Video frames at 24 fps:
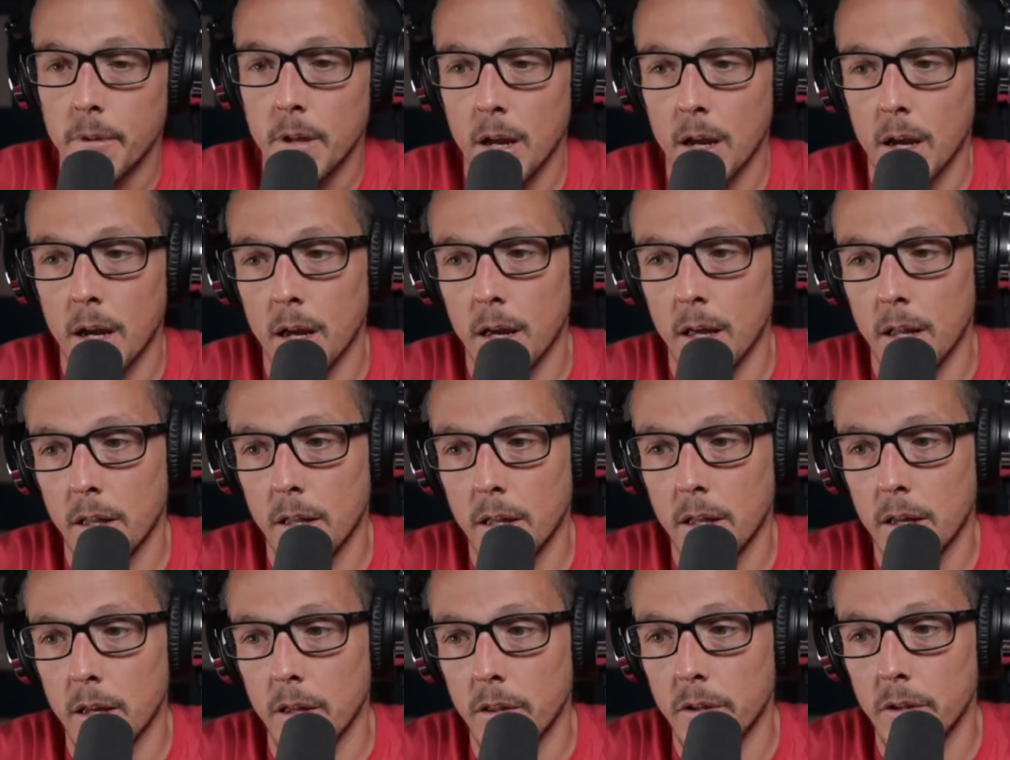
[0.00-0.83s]
in
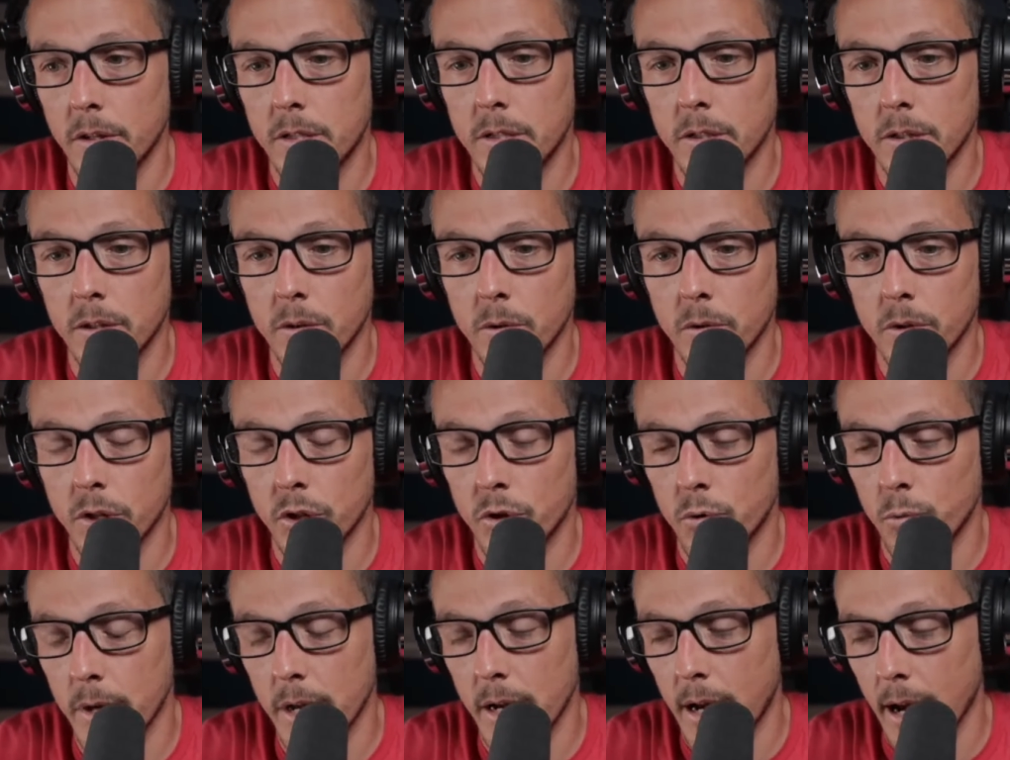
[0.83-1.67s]
this
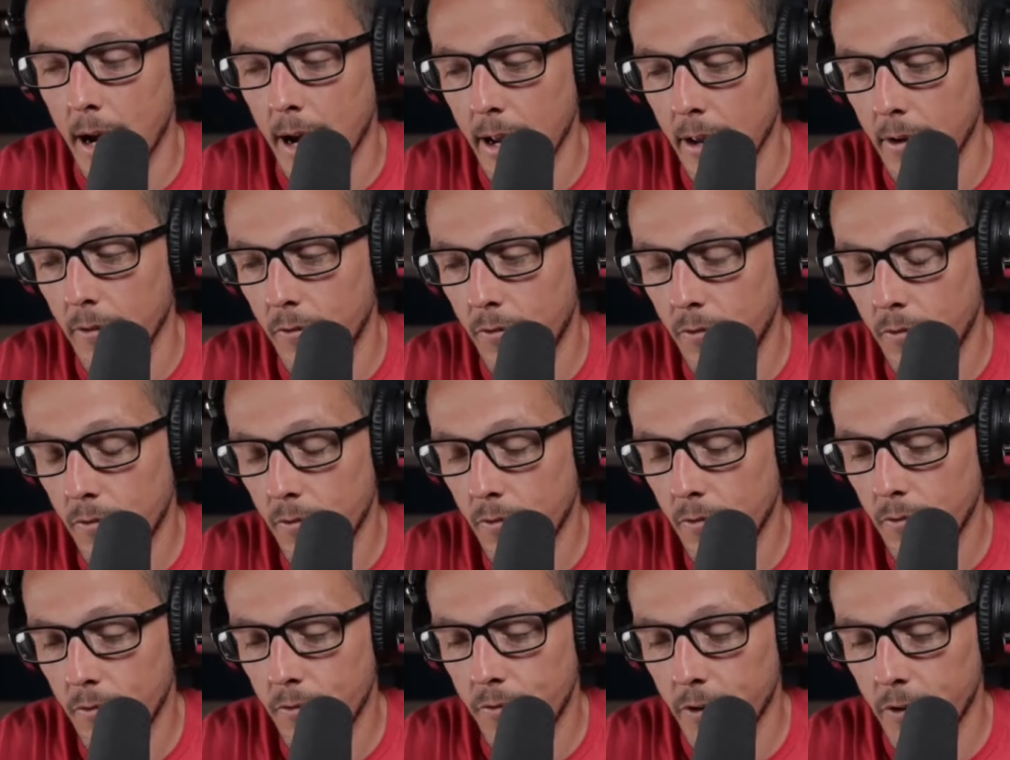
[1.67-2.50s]
week, I have
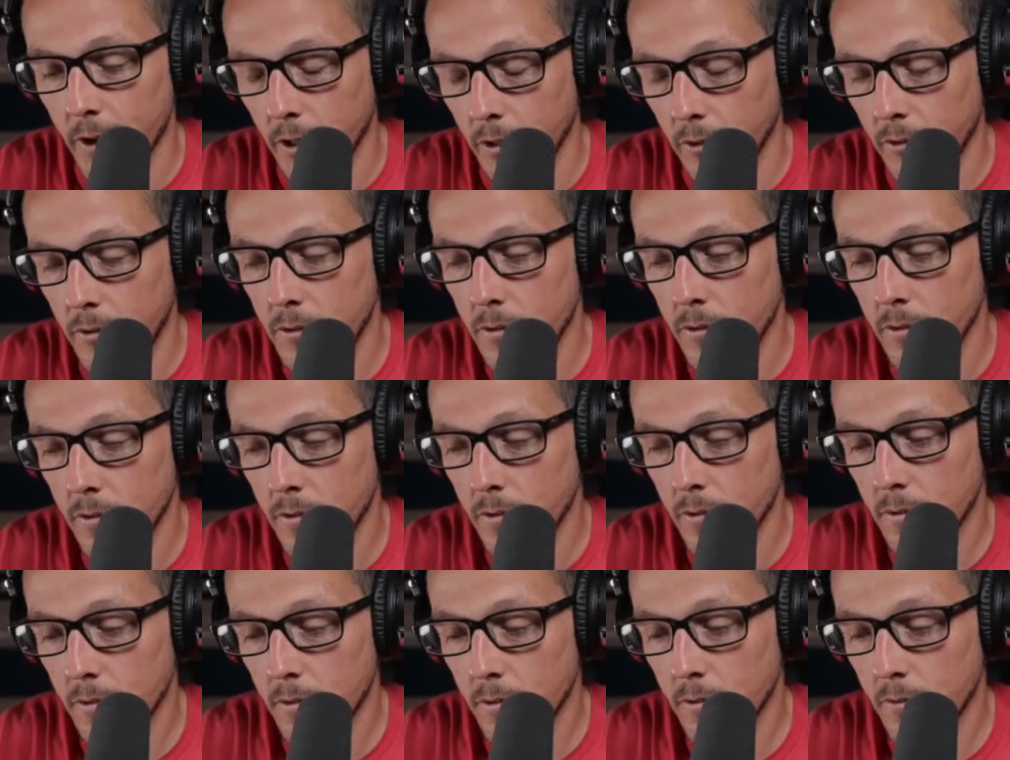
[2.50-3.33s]
felt
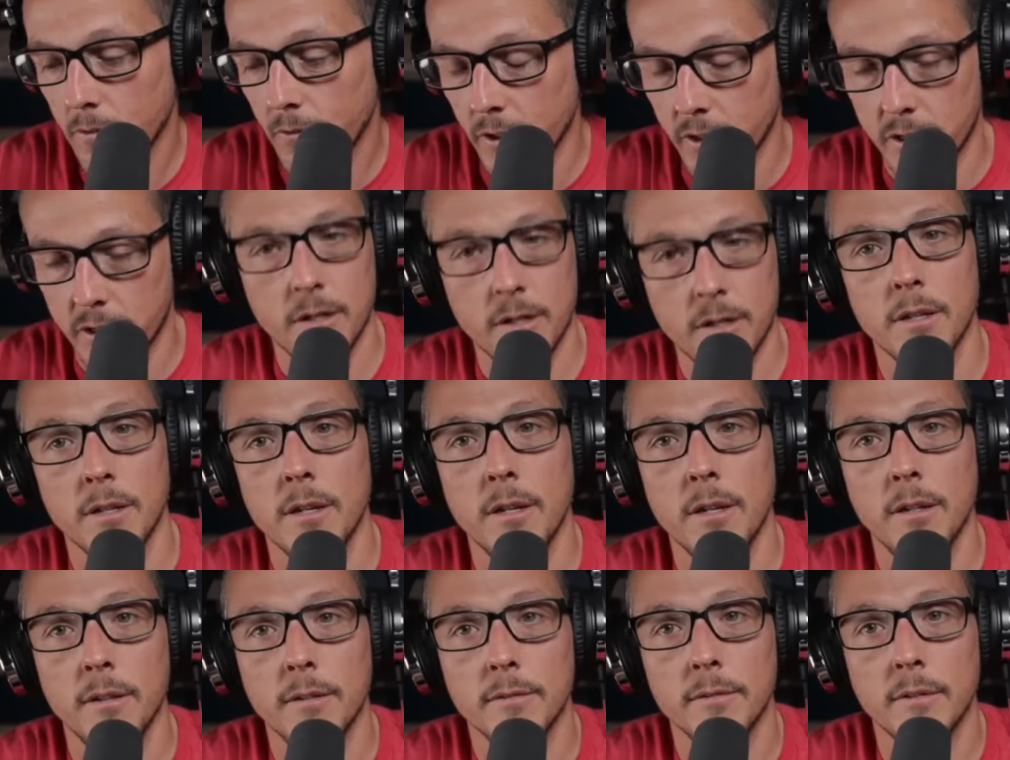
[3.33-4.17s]

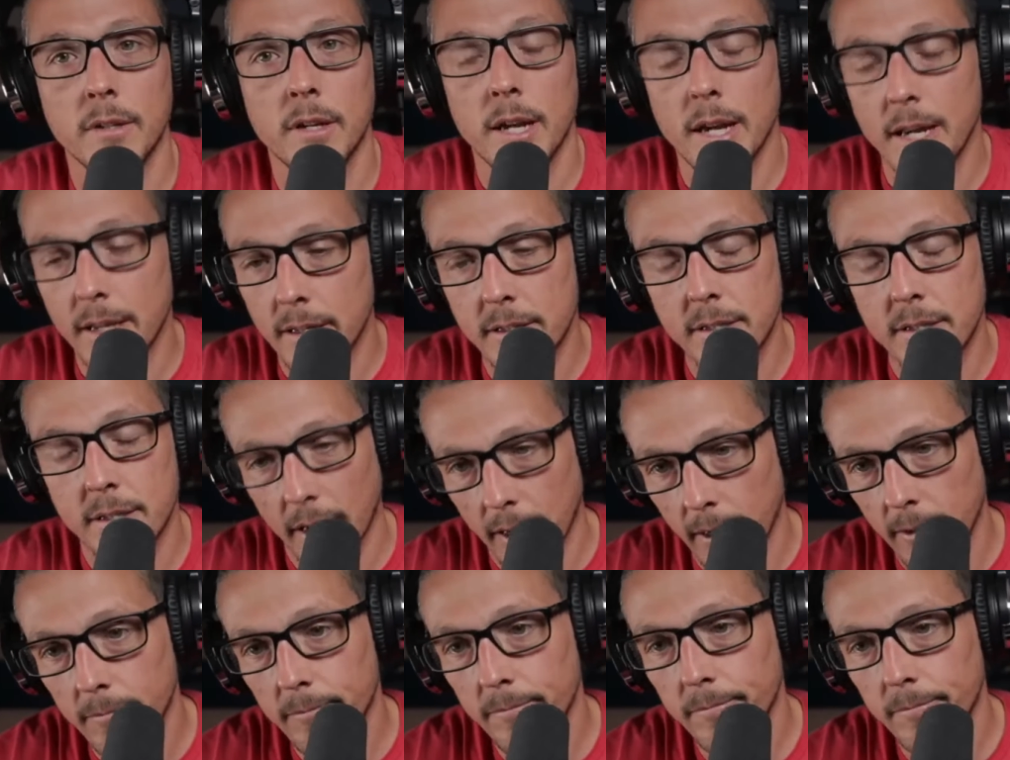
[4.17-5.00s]
physically
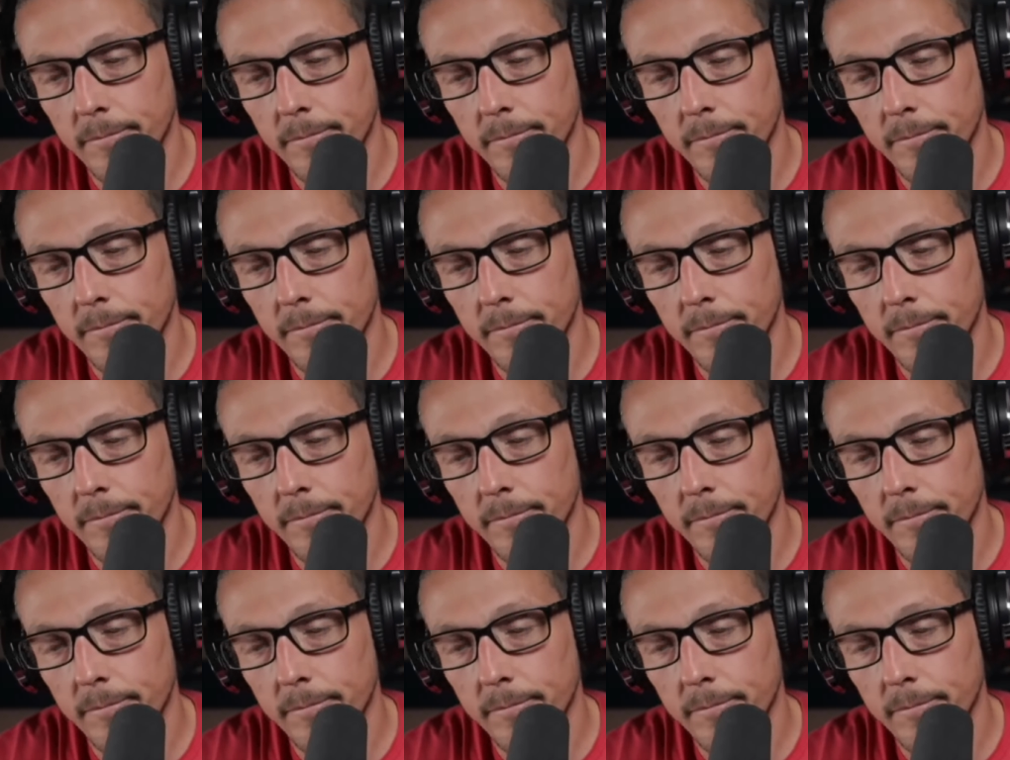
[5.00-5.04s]
insane.